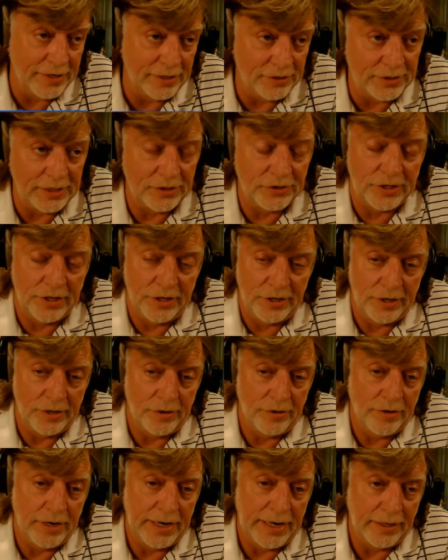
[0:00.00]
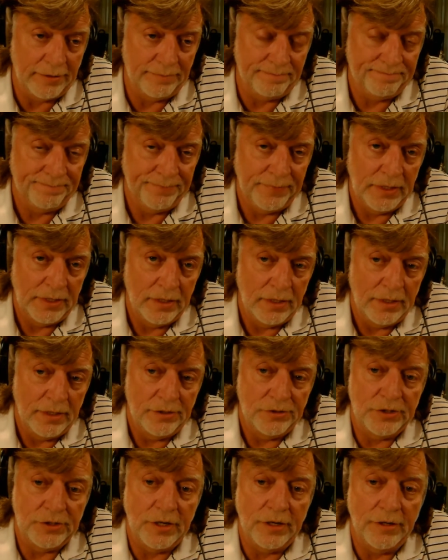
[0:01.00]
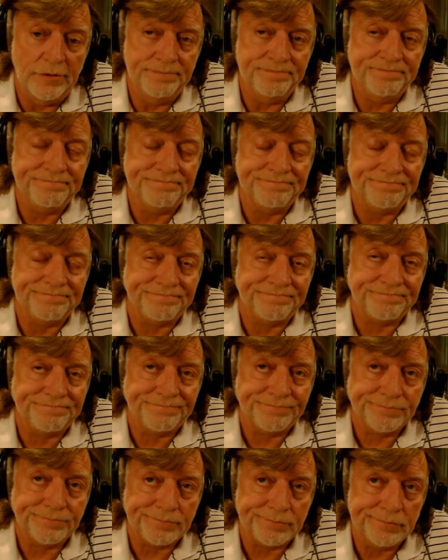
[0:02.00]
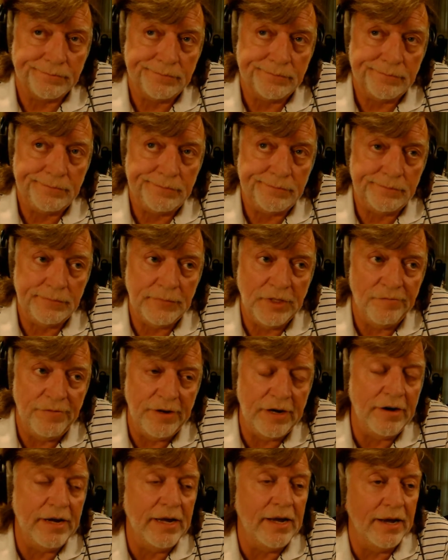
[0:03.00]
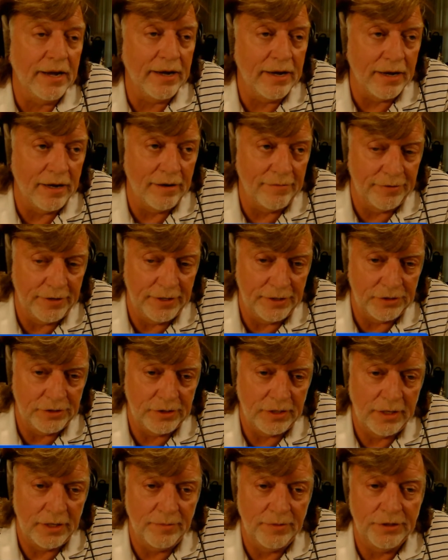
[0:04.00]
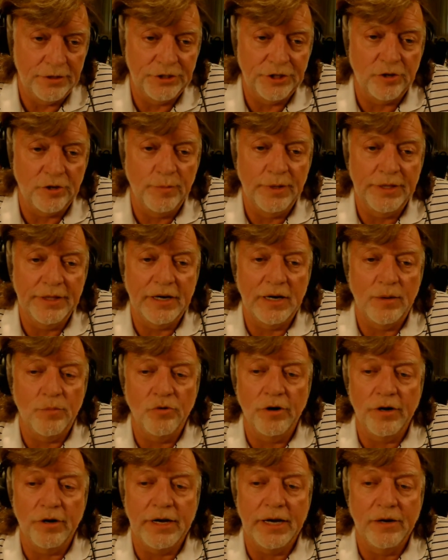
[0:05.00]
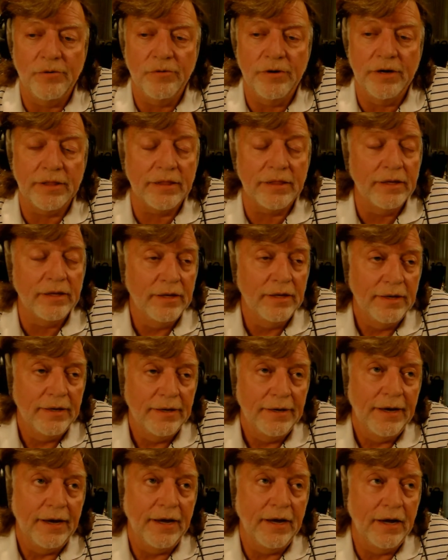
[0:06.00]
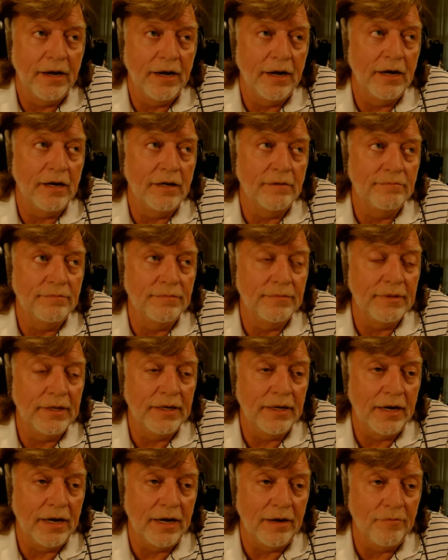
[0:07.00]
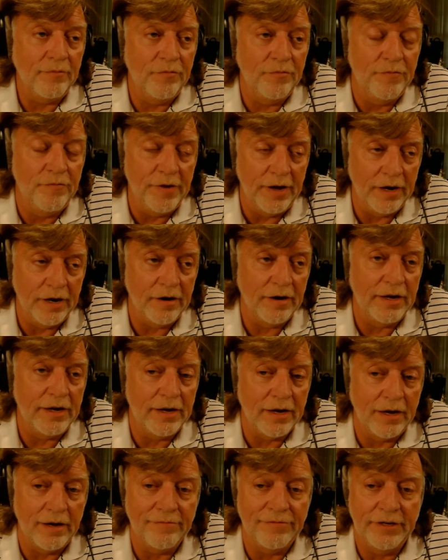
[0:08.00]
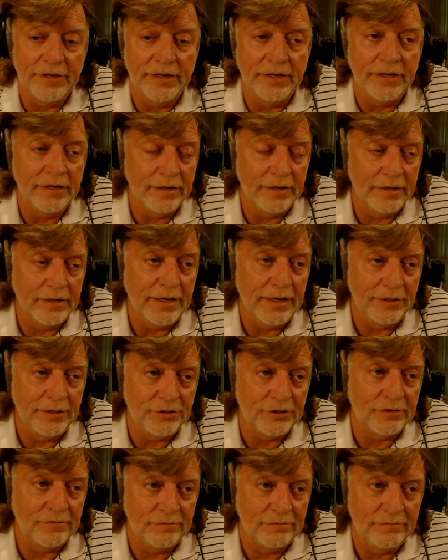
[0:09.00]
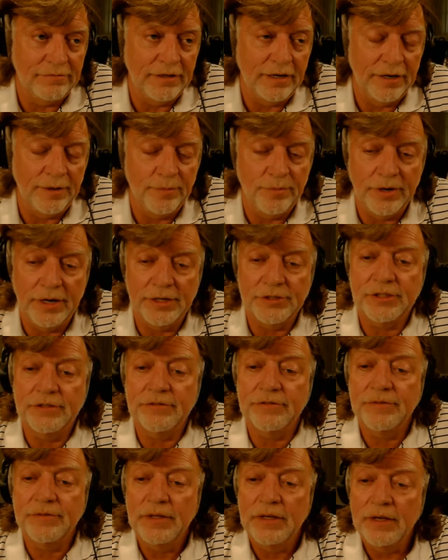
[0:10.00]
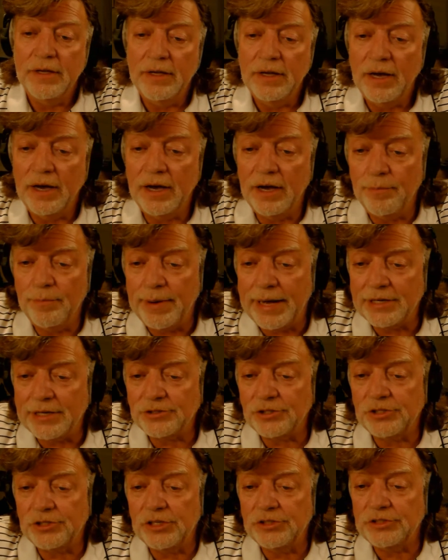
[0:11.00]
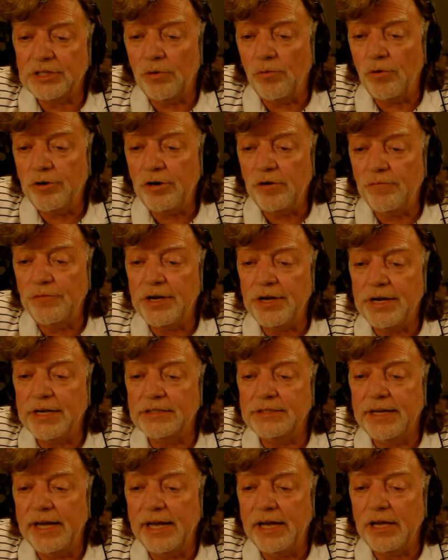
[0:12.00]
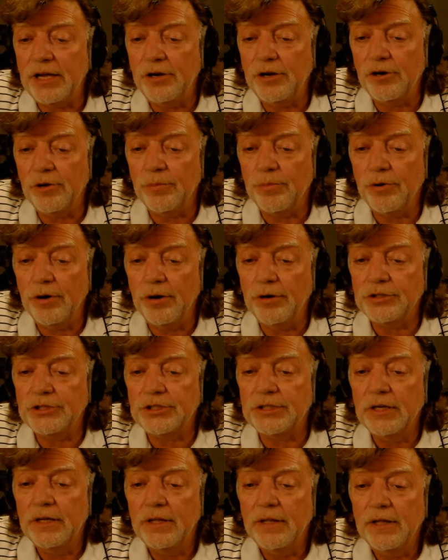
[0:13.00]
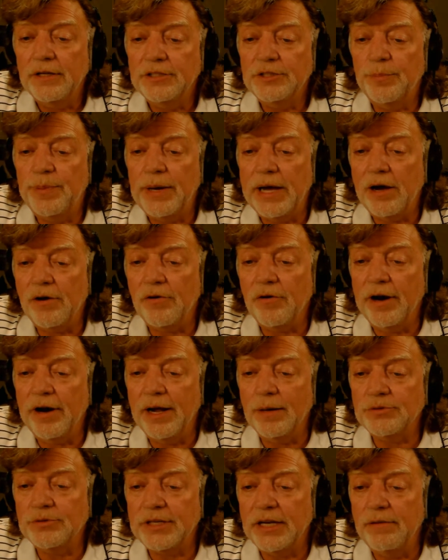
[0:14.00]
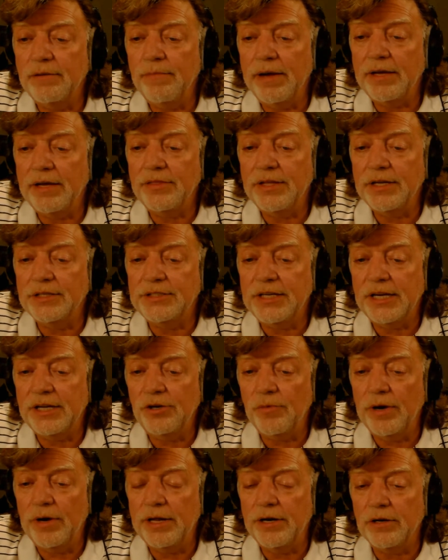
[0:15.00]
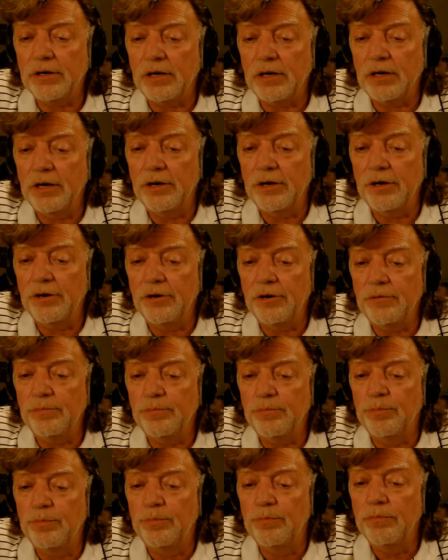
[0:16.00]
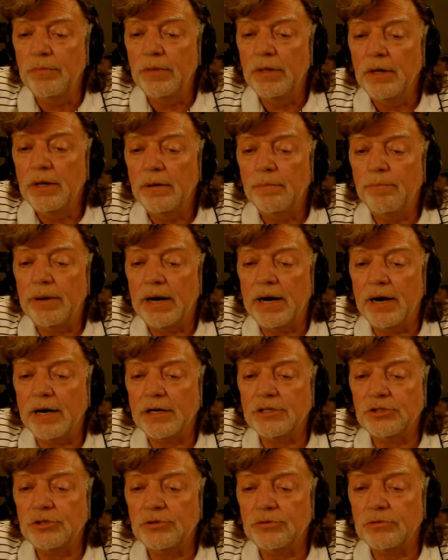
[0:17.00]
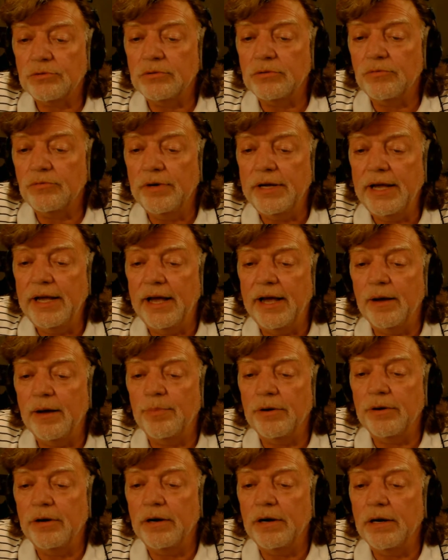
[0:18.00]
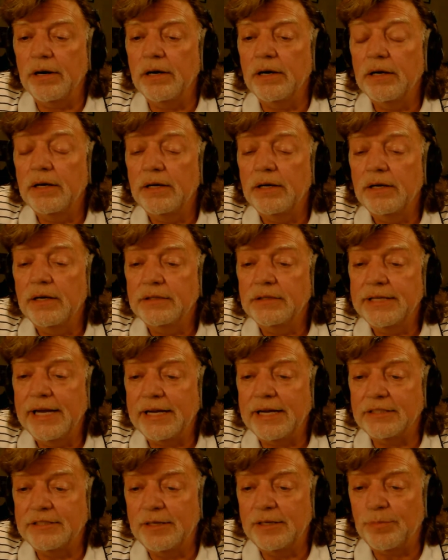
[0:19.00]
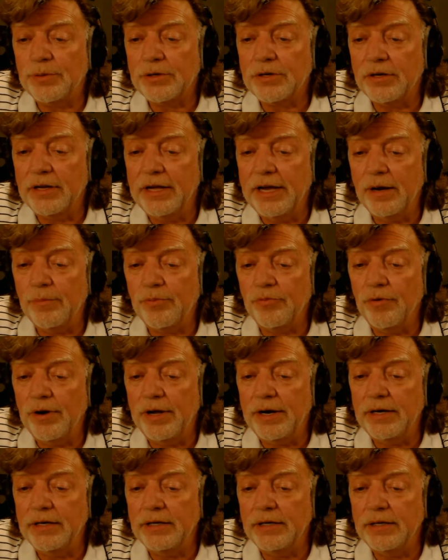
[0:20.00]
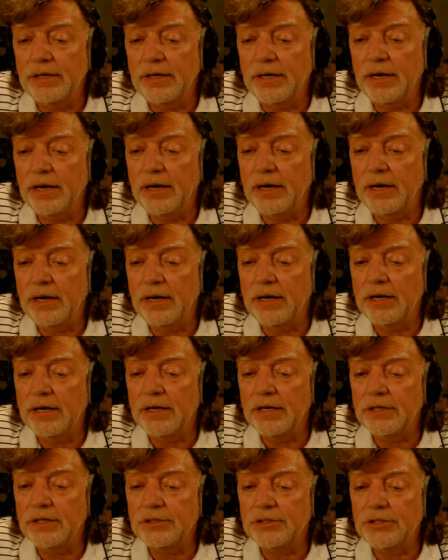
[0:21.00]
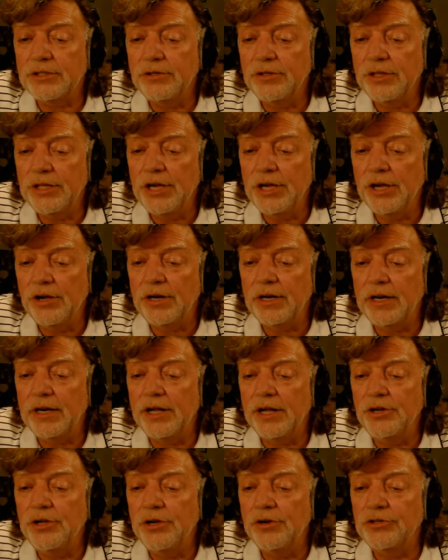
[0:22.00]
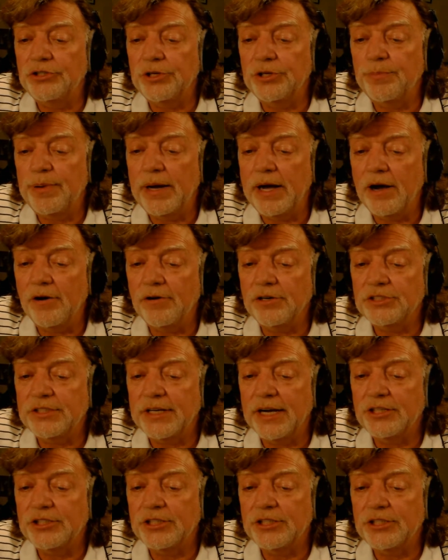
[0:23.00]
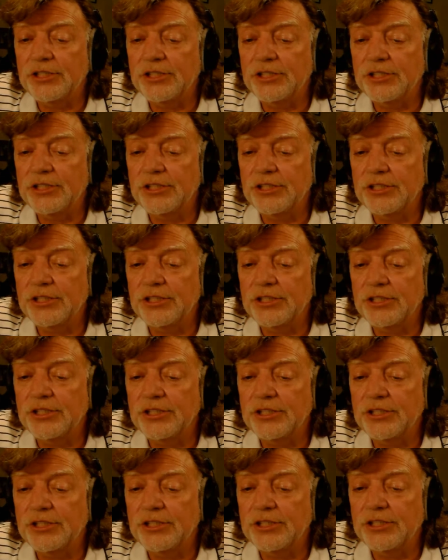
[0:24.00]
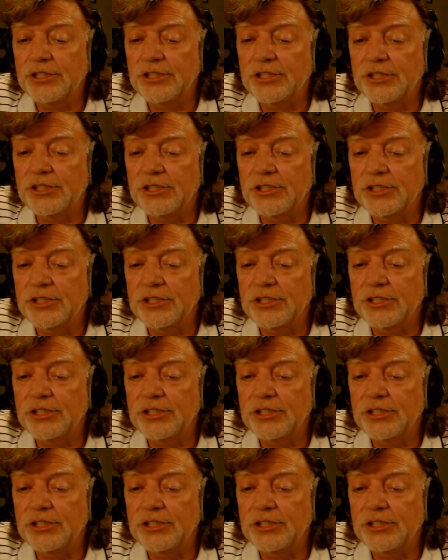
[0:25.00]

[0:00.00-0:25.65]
that's going to go great. So very high confidence. The gentleman that I'm working with, I'm very confident in. He's very impressive. Basil says, I wonder if you could take your approach to power amps and make the attenuator load box reamper, take a typical amp, run it to the unit, and use your power section to make the